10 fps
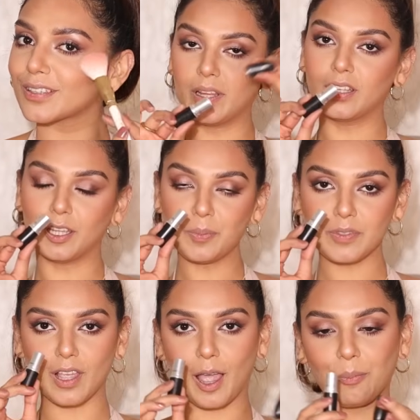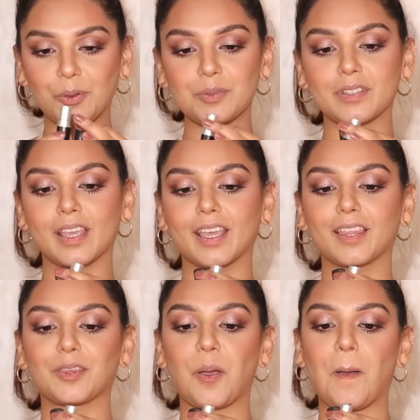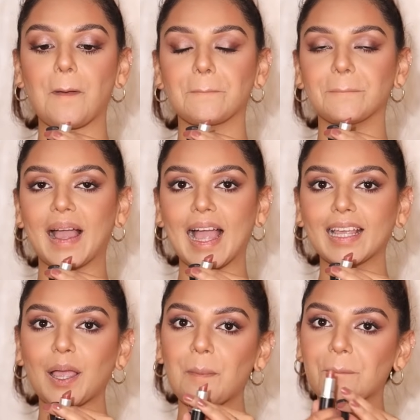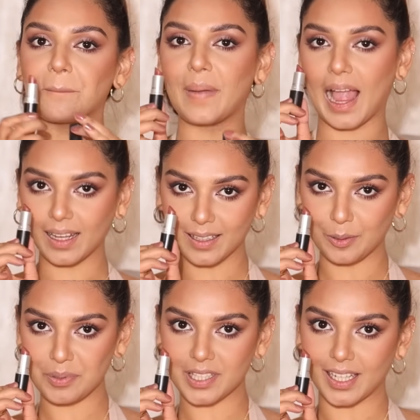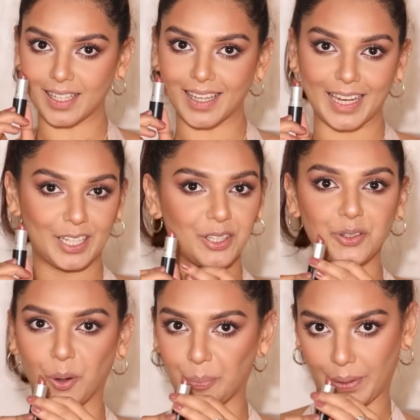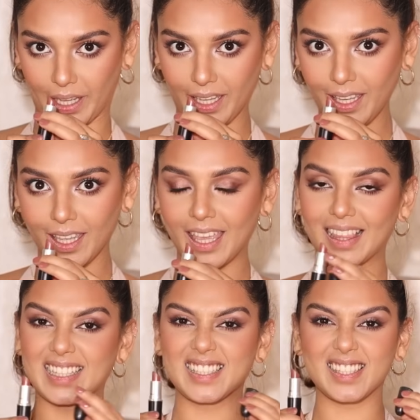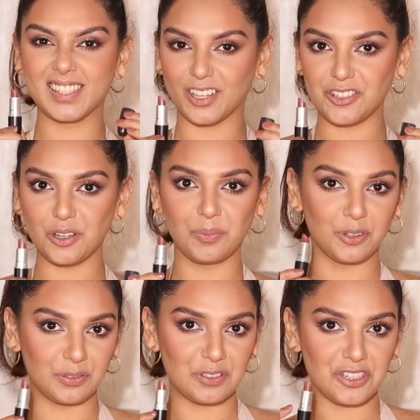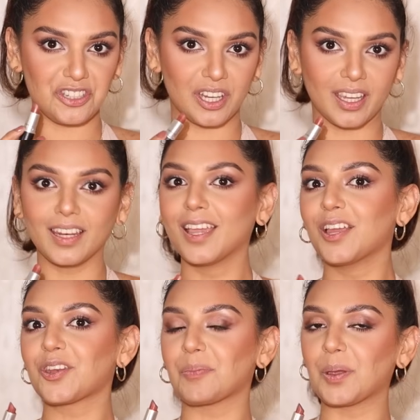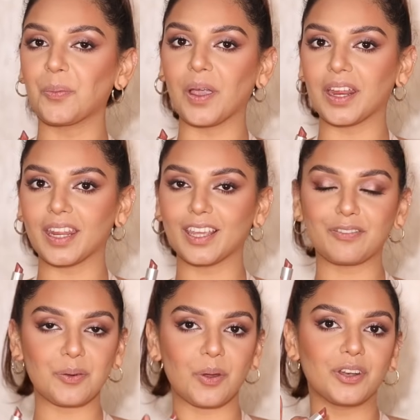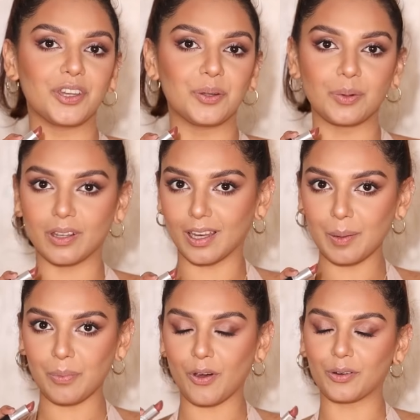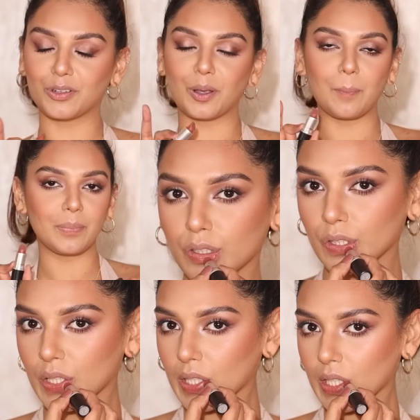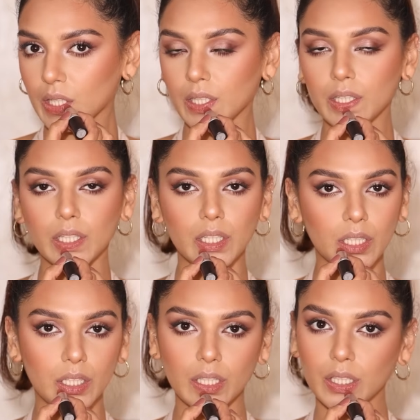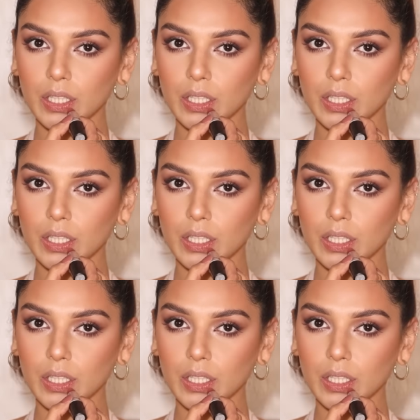My lips, I'm using the MAC Matte Lipstick in Taupe. This is such a beautiful shade to be wearing if you want a nude lip or to complete your latte look.